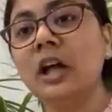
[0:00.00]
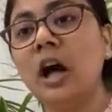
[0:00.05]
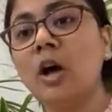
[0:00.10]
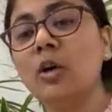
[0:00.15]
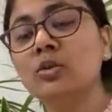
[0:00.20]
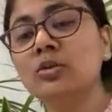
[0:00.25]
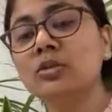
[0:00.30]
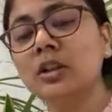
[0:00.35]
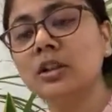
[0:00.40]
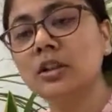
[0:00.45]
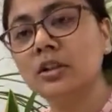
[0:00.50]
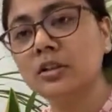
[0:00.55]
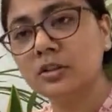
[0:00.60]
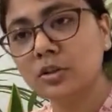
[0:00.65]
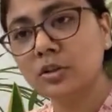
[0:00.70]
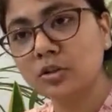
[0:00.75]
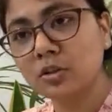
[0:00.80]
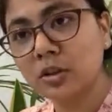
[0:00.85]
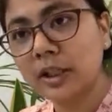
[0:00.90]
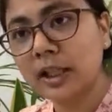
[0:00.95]
down the,
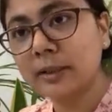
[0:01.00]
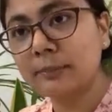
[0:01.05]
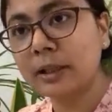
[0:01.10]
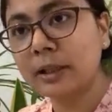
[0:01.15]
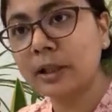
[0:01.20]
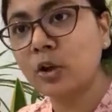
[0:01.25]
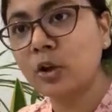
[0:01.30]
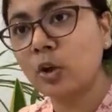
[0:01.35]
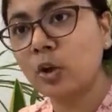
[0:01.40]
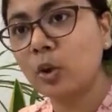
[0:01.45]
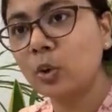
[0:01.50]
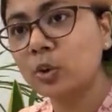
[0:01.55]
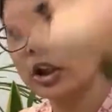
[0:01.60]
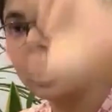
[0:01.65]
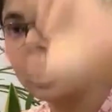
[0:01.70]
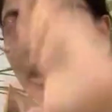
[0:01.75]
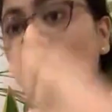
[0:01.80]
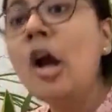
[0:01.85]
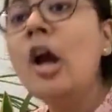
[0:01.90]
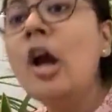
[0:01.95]
like my
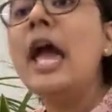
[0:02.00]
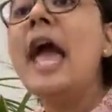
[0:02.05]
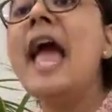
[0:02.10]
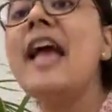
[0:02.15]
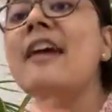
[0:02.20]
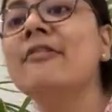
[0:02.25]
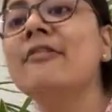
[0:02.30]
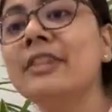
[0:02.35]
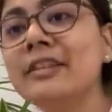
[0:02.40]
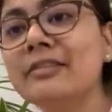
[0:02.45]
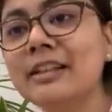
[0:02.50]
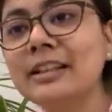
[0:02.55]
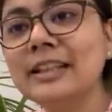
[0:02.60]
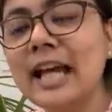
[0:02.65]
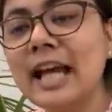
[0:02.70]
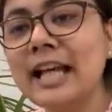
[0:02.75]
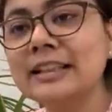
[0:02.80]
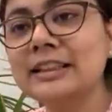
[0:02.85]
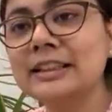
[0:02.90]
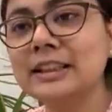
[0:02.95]
colony, everyone
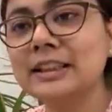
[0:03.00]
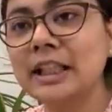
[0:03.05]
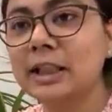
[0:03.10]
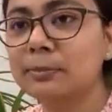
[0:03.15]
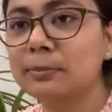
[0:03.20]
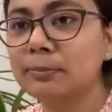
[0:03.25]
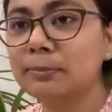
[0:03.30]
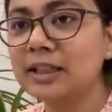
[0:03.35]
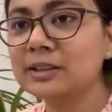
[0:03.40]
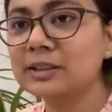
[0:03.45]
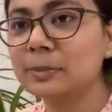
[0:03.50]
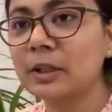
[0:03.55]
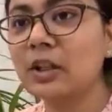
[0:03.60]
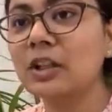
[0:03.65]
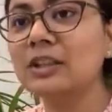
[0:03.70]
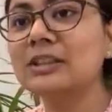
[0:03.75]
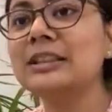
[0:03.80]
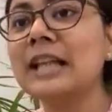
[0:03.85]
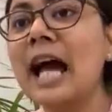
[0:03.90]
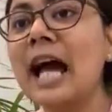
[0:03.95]
has snake plants,
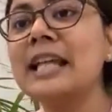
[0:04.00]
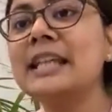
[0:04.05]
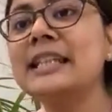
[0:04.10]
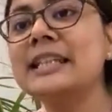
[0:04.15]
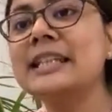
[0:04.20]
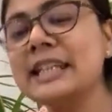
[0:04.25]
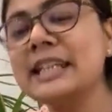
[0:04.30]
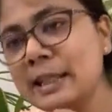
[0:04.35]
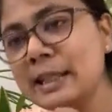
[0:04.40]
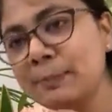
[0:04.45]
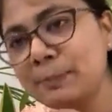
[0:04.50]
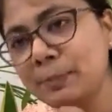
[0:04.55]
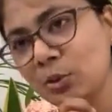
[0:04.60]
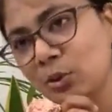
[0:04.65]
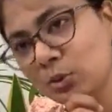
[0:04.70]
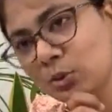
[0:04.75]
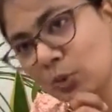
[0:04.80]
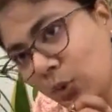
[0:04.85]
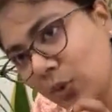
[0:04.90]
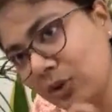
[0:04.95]
because I keep,
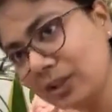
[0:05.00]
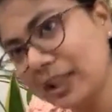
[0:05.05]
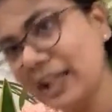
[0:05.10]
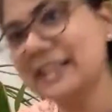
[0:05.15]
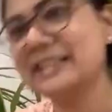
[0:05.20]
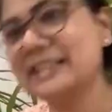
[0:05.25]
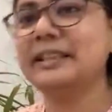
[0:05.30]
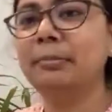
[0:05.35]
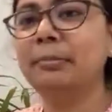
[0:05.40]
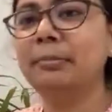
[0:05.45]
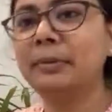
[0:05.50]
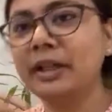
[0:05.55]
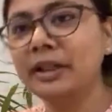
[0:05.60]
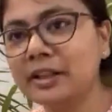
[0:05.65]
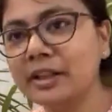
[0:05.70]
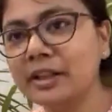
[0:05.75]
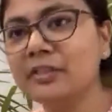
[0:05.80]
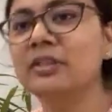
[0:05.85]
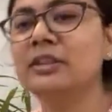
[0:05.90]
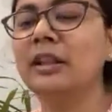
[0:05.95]
like
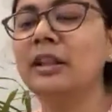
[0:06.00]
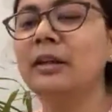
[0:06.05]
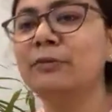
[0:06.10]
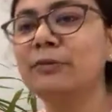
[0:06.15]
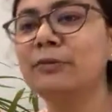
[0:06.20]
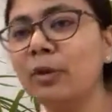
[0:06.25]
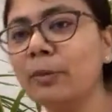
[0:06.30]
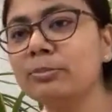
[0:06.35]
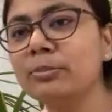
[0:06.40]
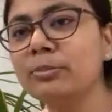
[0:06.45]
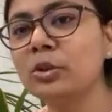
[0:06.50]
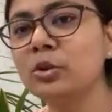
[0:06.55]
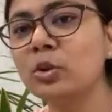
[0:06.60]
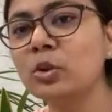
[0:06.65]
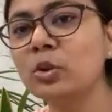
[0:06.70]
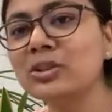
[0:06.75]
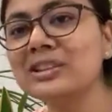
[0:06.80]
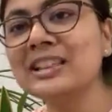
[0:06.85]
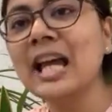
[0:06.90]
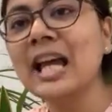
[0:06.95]
separating them from the
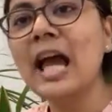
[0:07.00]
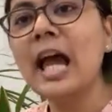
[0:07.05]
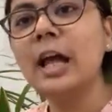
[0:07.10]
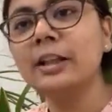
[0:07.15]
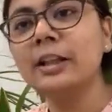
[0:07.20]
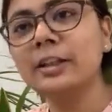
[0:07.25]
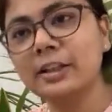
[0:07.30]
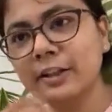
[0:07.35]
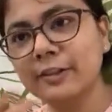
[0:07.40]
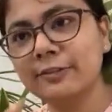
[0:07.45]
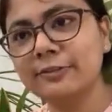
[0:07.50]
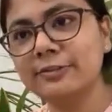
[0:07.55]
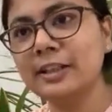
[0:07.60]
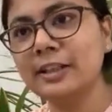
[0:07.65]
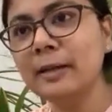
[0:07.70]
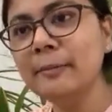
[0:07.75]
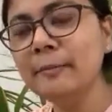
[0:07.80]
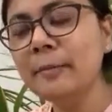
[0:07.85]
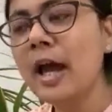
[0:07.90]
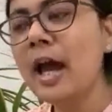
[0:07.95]
roots and give
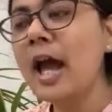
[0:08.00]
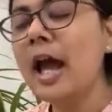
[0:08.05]
them.